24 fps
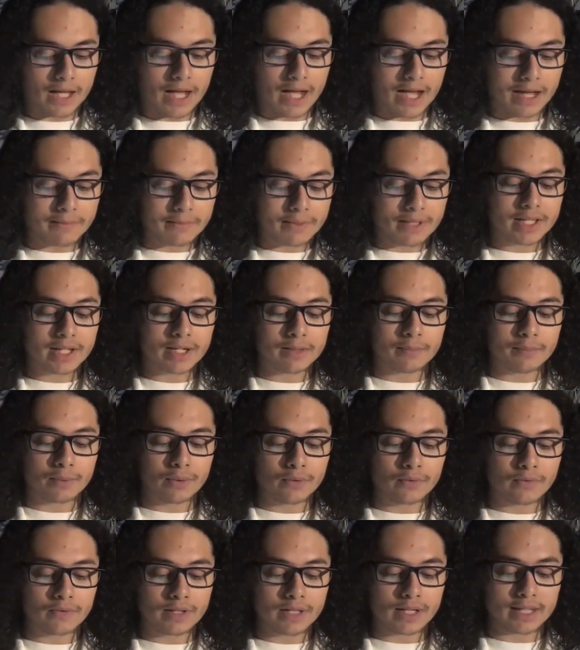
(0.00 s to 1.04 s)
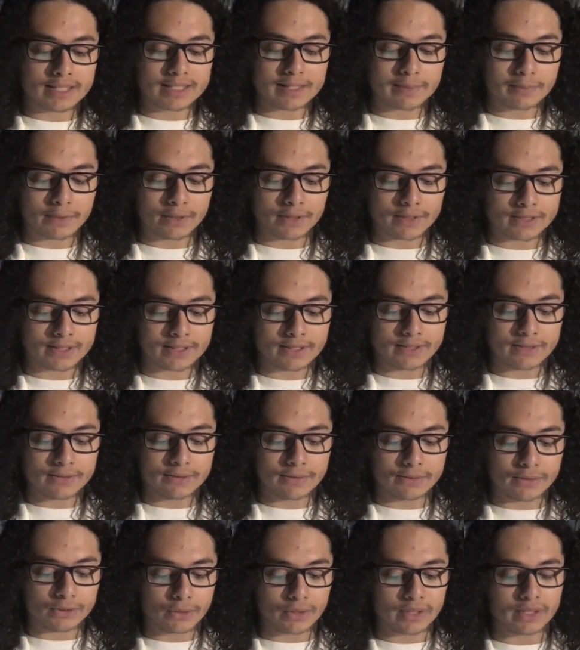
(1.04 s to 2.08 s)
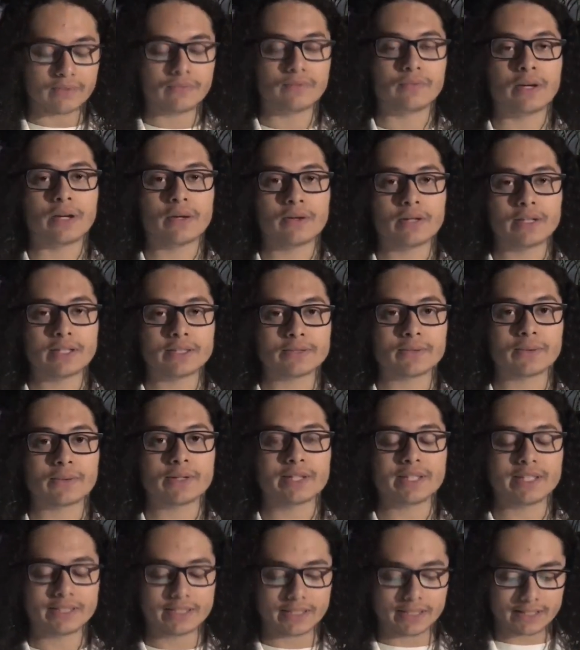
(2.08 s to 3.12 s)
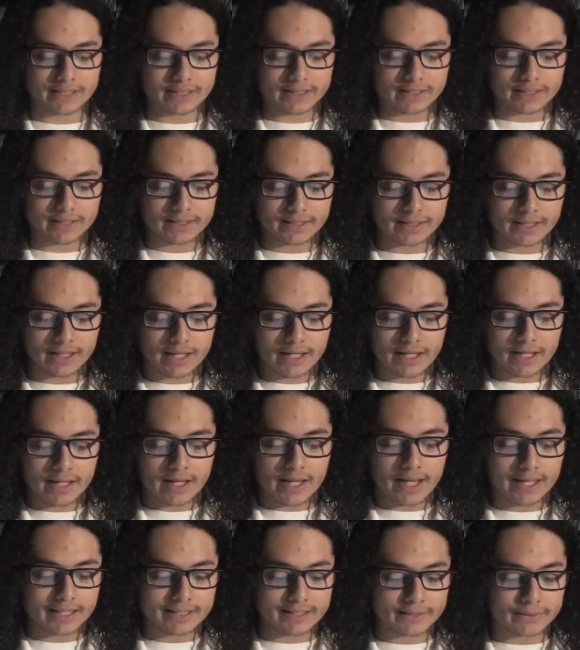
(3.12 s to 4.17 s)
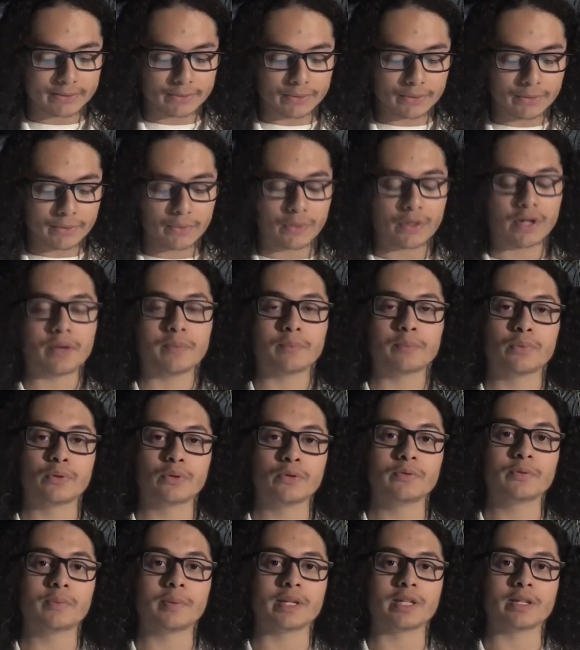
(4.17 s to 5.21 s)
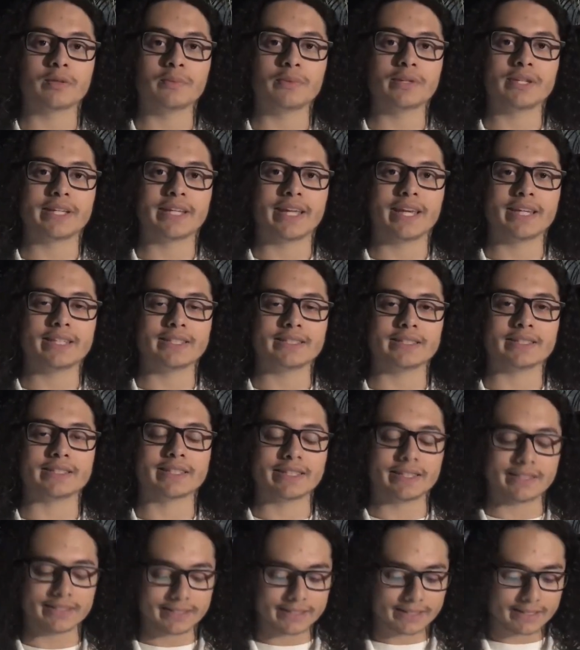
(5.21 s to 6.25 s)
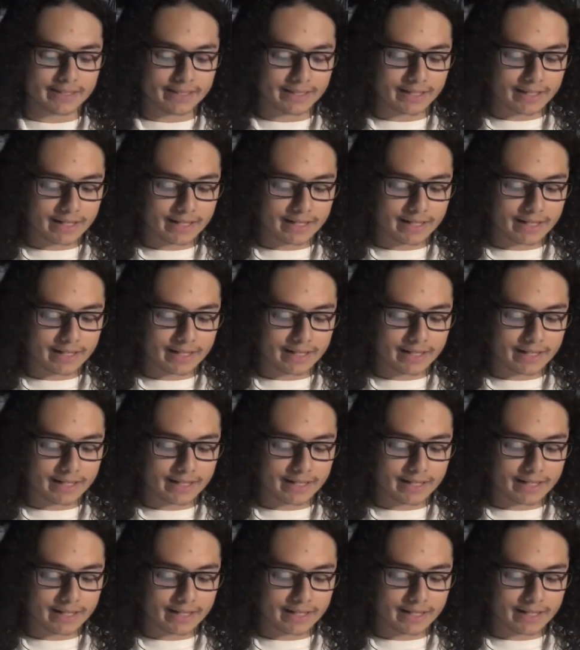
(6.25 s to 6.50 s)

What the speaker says: I began improving as a person through joining various organizations at school where I improved my communication skills.